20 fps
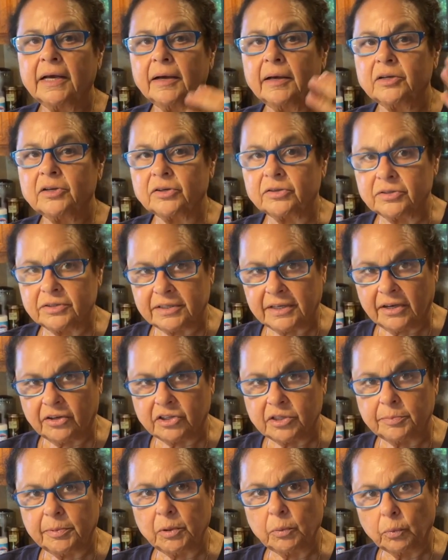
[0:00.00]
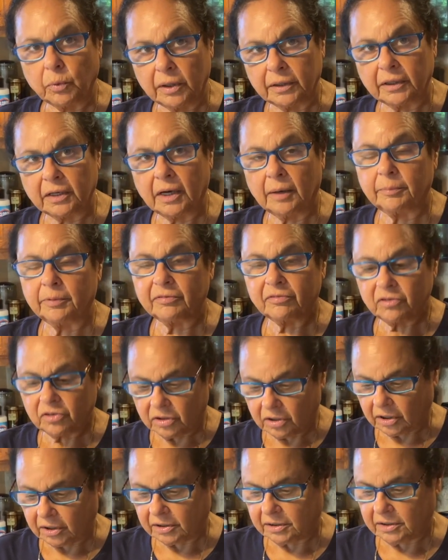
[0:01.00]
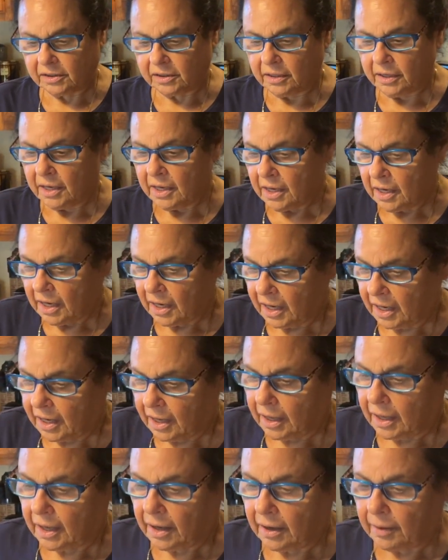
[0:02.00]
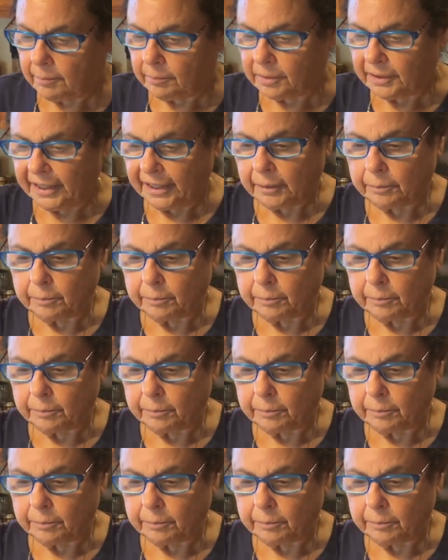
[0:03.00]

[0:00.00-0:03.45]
turns out to be 1 cup of cooked. Black